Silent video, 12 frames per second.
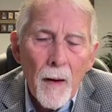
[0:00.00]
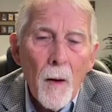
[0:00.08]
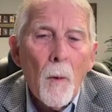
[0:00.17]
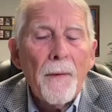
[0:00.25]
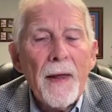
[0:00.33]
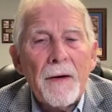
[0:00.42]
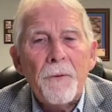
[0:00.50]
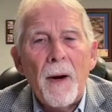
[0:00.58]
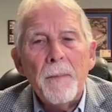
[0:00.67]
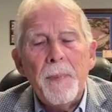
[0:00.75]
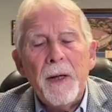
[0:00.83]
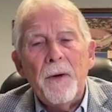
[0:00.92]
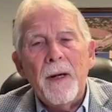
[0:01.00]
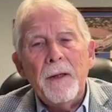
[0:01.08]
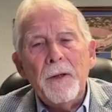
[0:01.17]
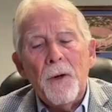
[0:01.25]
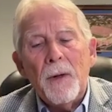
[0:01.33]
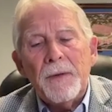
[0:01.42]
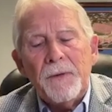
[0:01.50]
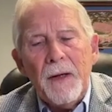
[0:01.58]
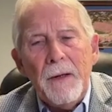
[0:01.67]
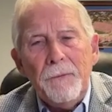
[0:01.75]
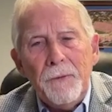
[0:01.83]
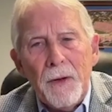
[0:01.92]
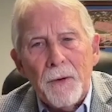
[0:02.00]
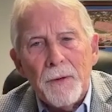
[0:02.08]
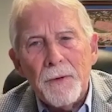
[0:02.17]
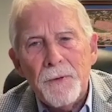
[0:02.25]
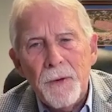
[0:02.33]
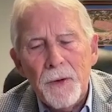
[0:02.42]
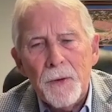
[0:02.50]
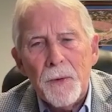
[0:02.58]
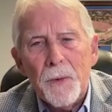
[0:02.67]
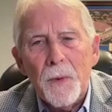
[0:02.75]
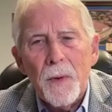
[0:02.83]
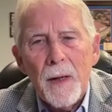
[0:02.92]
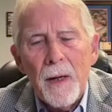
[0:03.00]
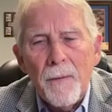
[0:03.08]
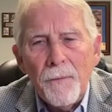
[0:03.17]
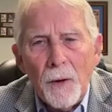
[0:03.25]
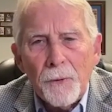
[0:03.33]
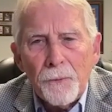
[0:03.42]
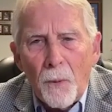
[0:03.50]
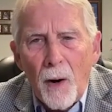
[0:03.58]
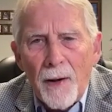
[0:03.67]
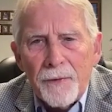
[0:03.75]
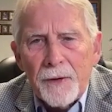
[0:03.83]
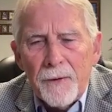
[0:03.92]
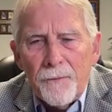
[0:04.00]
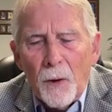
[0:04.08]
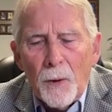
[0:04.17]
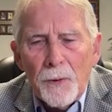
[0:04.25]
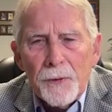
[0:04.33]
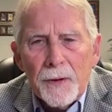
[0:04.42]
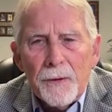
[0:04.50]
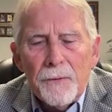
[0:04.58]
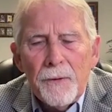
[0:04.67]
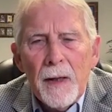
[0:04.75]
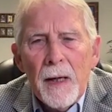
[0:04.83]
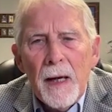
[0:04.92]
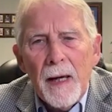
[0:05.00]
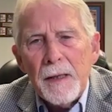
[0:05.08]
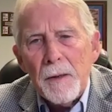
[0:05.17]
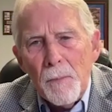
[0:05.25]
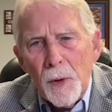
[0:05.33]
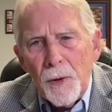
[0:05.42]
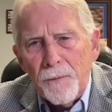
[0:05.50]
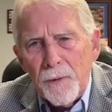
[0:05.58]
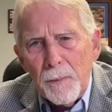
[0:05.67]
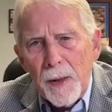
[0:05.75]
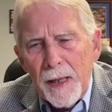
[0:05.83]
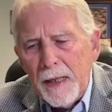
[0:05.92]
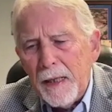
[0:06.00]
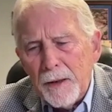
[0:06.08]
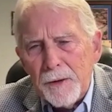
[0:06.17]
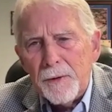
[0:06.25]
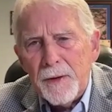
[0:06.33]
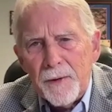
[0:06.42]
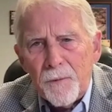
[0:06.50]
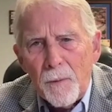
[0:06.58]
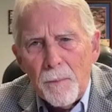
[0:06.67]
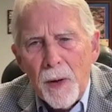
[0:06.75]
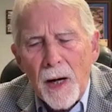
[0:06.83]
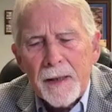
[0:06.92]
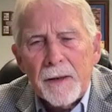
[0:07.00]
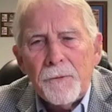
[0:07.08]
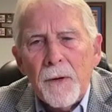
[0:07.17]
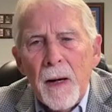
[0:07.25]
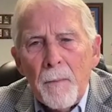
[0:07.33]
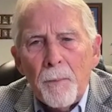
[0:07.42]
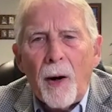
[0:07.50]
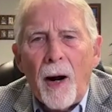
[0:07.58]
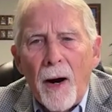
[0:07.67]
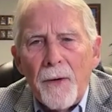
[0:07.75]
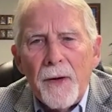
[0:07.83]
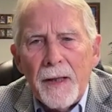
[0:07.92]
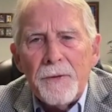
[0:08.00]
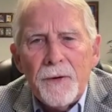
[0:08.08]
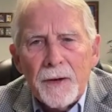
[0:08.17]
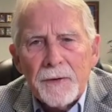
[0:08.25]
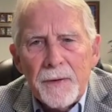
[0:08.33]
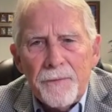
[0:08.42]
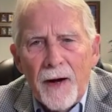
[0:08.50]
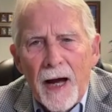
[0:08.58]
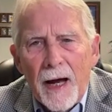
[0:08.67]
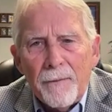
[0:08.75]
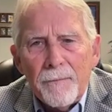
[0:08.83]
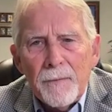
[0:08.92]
Well, that's right, Peter. And it's easier to do those Roth conversions and to move the money into different buckets prior to age 65.